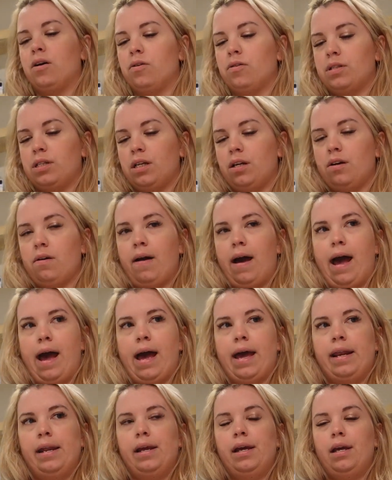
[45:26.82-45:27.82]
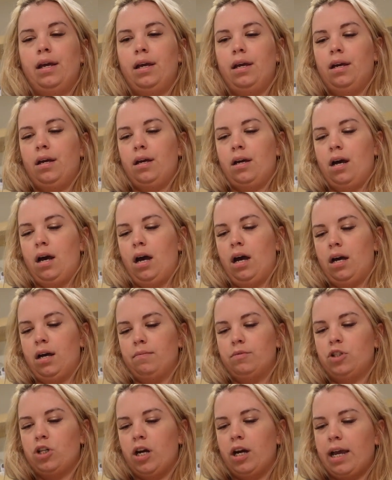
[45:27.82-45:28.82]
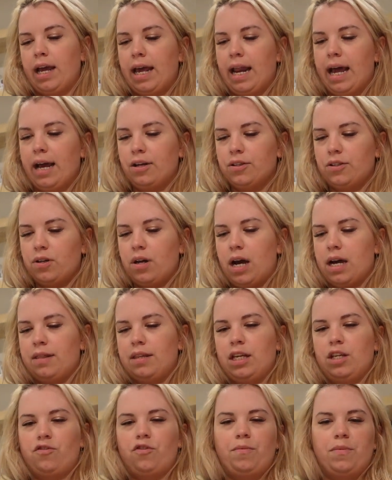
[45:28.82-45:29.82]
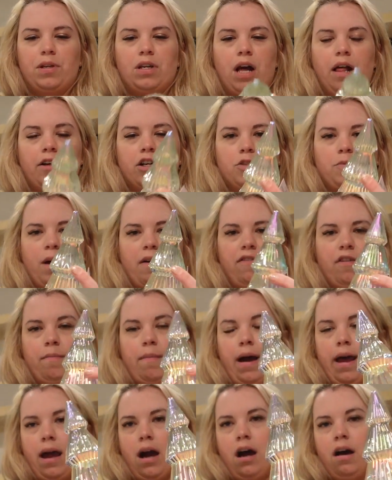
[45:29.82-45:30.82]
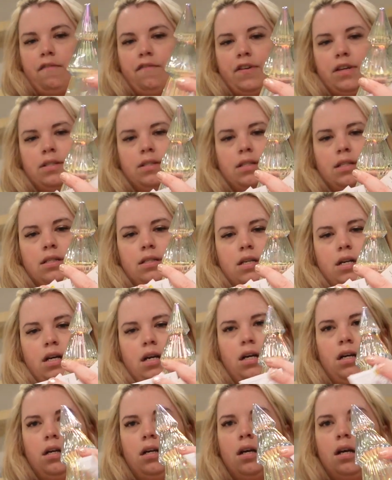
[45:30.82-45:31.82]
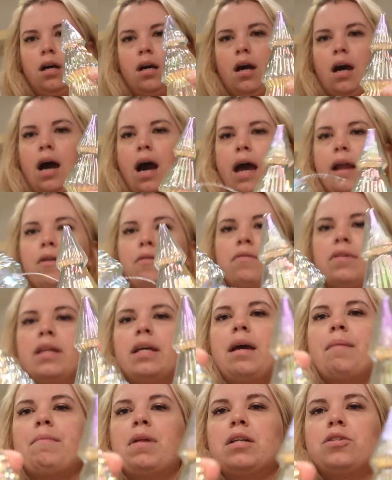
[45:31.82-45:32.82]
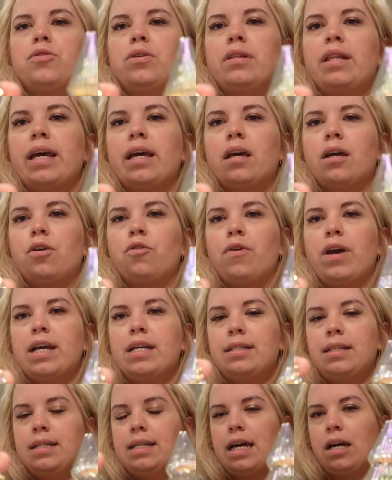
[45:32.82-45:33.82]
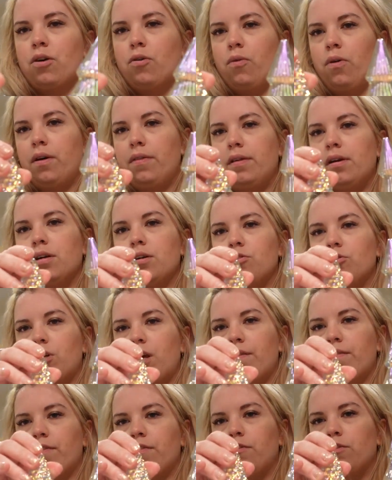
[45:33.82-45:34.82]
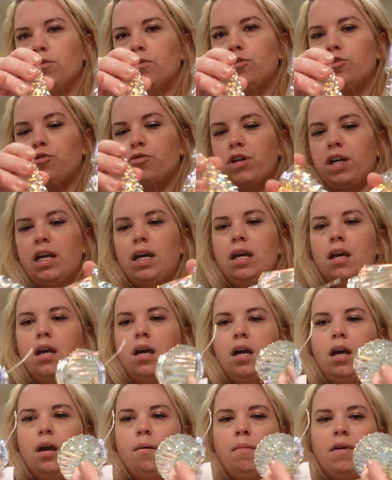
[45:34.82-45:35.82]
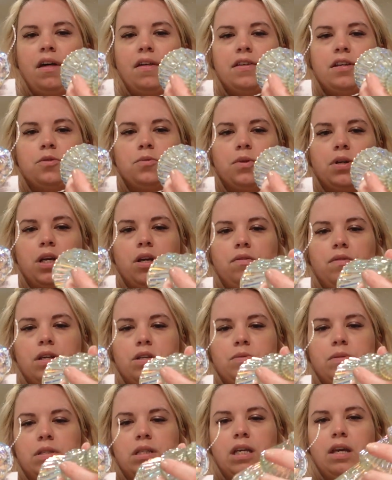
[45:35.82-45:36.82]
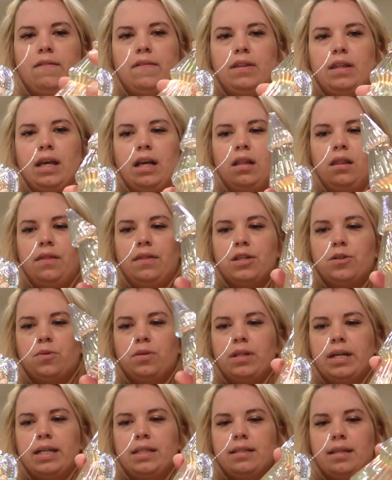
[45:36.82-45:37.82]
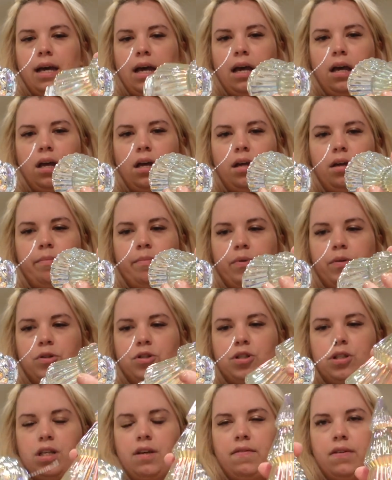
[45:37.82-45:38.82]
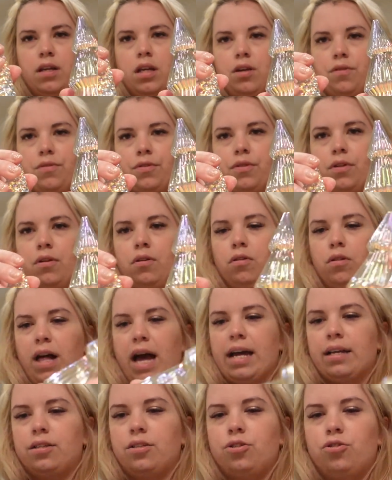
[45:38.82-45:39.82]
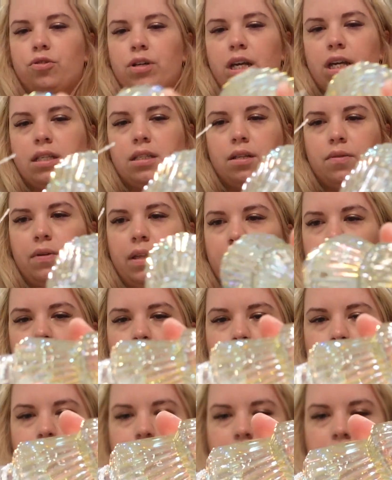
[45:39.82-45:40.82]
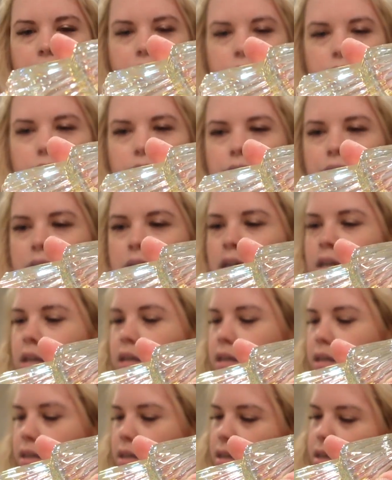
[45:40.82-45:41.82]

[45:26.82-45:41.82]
Zero at Target. I also got these from the dollar spot for my office this year. I'm not doing like crazy decor in there. Usually I have a full tree. I thought these were cute. These ones even like, this one lights up, which is even cute. They're little glass trees. They were like $3, I think.